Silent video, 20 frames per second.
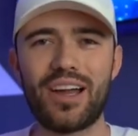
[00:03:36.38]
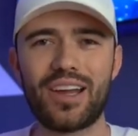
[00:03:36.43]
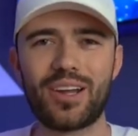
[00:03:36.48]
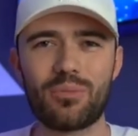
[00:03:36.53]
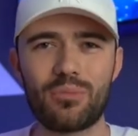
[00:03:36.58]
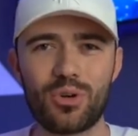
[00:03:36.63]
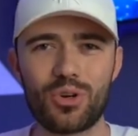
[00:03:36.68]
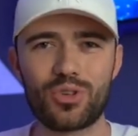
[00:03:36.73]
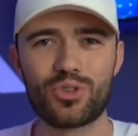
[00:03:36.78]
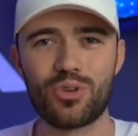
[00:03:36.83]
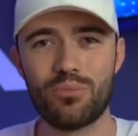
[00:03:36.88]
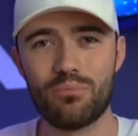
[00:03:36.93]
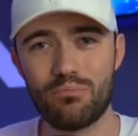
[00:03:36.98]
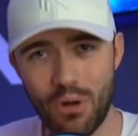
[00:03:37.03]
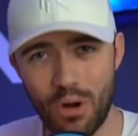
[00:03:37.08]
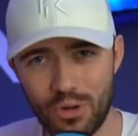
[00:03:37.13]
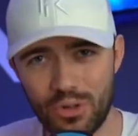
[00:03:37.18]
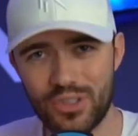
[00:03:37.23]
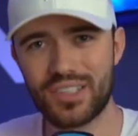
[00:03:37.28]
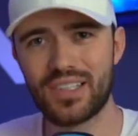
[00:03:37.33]
commercial
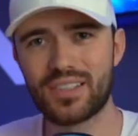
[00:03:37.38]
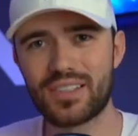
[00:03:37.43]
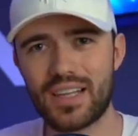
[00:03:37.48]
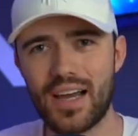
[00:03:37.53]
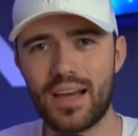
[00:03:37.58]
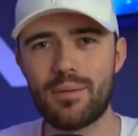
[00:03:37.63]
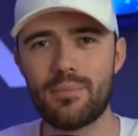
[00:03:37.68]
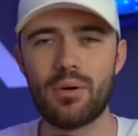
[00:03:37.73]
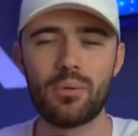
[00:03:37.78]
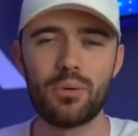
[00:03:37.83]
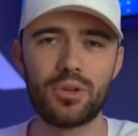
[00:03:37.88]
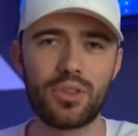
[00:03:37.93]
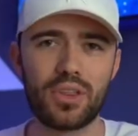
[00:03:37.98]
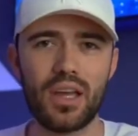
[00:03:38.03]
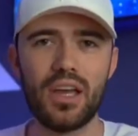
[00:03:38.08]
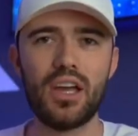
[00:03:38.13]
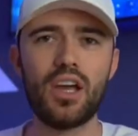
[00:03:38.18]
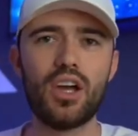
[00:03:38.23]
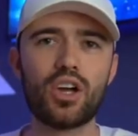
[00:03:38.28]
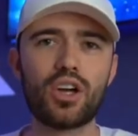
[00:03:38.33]
most of the time, but with
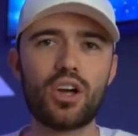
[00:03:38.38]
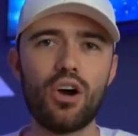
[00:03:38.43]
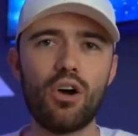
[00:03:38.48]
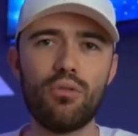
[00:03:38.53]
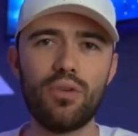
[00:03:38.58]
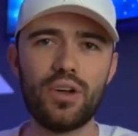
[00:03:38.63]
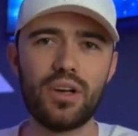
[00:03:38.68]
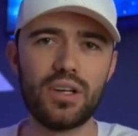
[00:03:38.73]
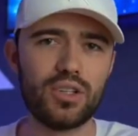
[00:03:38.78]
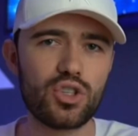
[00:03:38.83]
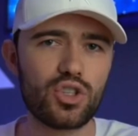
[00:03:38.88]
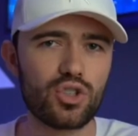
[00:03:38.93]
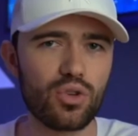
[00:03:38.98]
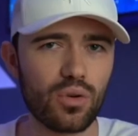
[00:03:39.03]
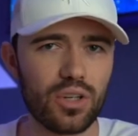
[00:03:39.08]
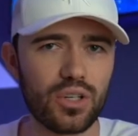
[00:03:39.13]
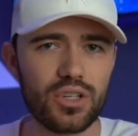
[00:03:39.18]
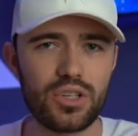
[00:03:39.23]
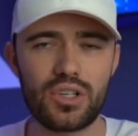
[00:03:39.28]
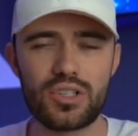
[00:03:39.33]
COVID and
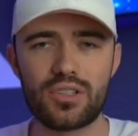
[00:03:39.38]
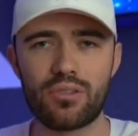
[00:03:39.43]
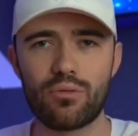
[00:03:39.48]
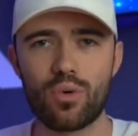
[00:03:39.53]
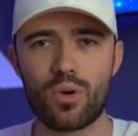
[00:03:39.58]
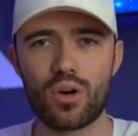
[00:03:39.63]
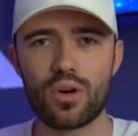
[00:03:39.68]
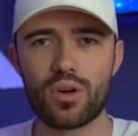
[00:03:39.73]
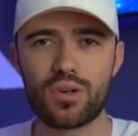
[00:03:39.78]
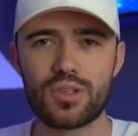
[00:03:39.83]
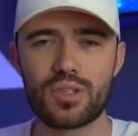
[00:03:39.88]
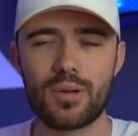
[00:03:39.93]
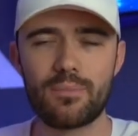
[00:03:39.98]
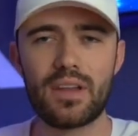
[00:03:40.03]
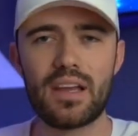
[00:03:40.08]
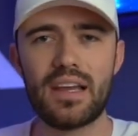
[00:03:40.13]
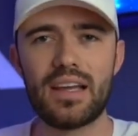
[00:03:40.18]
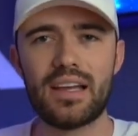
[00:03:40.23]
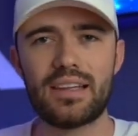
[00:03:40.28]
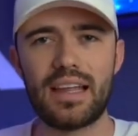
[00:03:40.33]
shortages of workers.
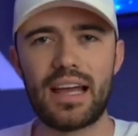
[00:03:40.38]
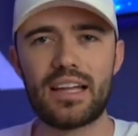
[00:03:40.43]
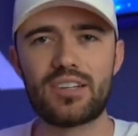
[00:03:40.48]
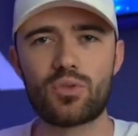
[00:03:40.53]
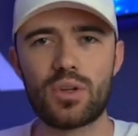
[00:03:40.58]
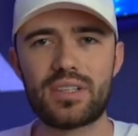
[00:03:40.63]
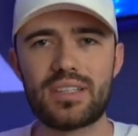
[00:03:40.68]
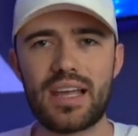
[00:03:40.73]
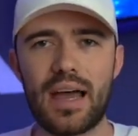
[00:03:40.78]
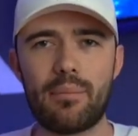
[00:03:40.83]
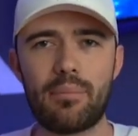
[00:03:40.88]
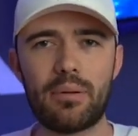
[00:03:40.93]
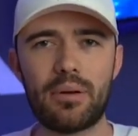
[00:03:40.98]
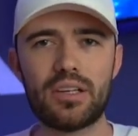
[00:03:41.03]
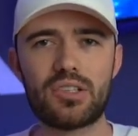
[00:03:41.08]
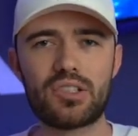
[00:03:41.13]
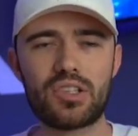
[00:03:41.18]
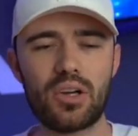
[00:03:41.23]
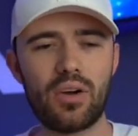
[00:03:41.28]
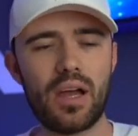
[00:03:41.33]
That's what's
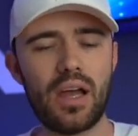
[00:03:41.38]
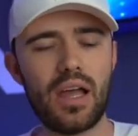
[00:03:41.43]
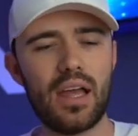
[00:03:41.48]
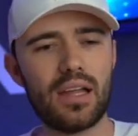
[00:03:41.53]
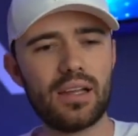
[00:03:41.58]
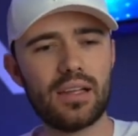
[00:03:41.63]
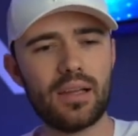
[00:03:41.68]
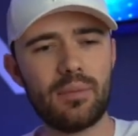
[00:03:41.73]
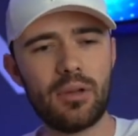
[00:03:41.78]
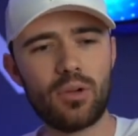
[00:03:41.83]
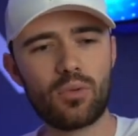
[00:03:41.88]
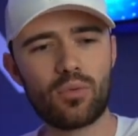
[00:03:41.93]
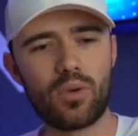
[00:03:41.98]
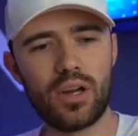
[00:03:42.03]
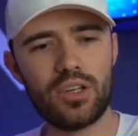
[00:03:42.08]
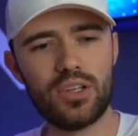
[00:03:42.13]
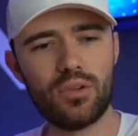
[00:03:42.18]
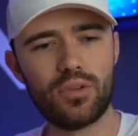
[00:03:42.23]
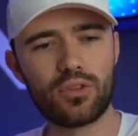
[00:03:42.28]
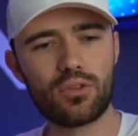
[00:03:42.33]
happening. So let me
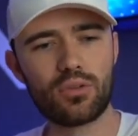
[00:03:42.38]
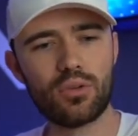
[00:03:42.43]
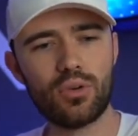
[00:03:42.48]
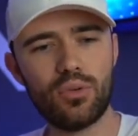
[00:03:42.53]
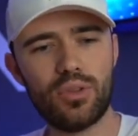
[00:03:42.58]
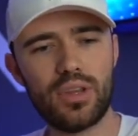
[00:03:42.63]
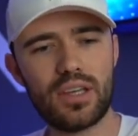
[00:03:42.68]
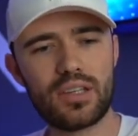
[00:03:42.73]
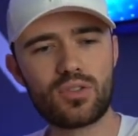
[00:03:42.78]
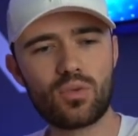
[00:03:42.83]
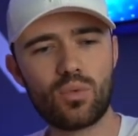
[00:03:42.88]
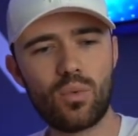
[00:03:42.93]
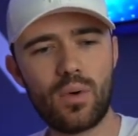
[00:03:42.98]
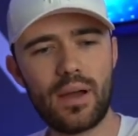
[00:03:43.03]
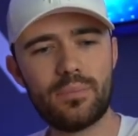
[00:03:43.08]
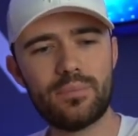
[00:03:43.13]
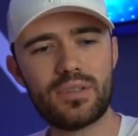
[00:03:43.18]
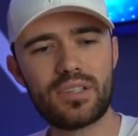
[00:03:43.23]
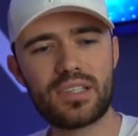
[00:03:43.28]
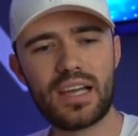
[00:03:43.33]
run you through this
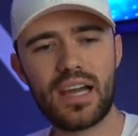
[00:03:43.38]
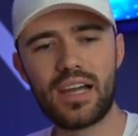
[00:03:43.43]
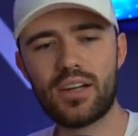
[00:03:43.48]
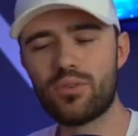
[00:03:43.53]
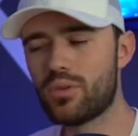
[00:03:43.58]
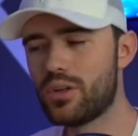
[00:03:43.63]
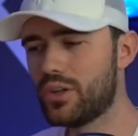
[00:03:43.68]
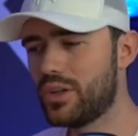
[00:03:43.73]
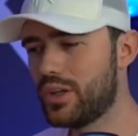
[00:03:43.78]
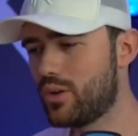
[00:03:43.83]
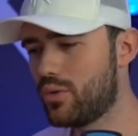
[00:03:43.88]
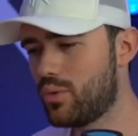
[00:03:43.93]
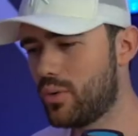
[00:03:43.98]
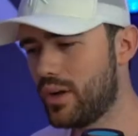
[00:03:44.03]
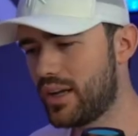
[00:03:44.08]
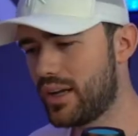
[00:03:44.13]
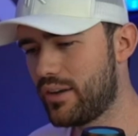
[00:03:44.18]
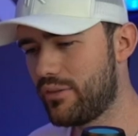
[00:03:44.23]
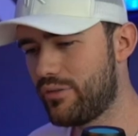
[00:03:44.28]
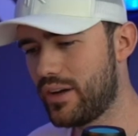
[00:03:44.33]
website really
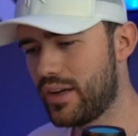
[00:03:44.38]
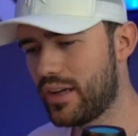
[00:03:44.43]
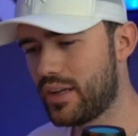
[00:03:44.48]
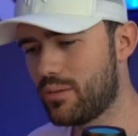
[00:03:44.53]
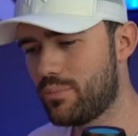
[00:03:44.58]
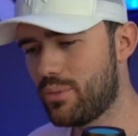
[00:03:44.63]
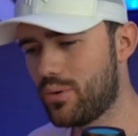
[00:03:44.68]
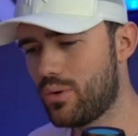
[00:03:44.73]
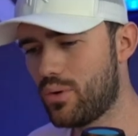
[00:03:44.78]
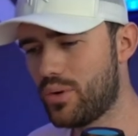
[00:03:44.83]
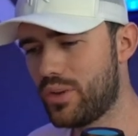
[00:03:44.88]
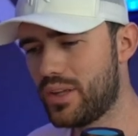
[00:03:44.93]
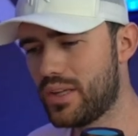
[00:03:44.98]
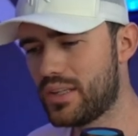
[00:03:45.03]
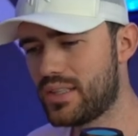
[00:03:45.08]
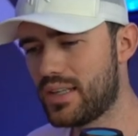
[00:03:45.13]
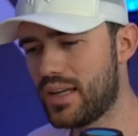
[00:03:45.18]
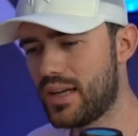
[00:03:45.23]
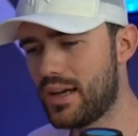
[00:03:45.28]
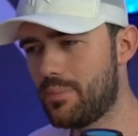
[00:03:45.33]
quick, if I can pull
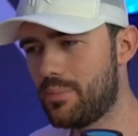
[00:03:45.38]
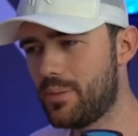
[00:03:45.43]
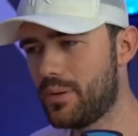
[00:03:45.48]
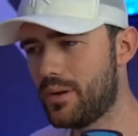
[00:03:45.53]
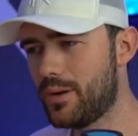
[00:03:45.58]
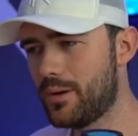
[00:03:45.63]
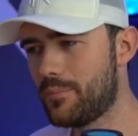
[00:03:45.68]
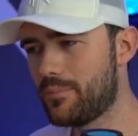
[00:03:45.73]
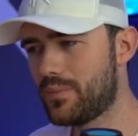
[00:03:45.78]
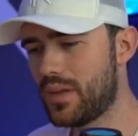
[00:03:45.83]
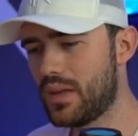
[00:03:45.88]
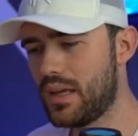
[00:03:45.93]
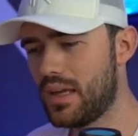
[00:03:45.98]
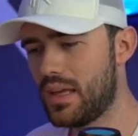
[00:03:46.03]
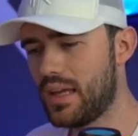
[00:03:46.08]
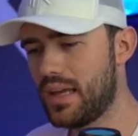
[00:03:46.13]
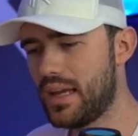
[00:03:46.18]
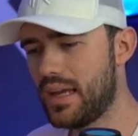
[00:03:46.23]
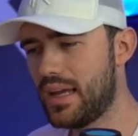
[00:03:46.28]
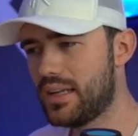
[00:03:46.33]
this up here
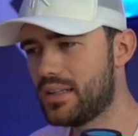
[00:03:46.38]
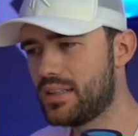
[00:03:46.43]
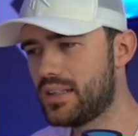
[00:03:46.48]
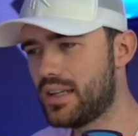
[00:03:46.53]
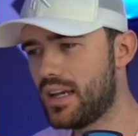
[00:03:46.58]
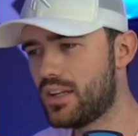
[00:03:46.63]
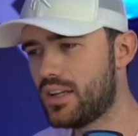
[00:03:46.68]
and uh,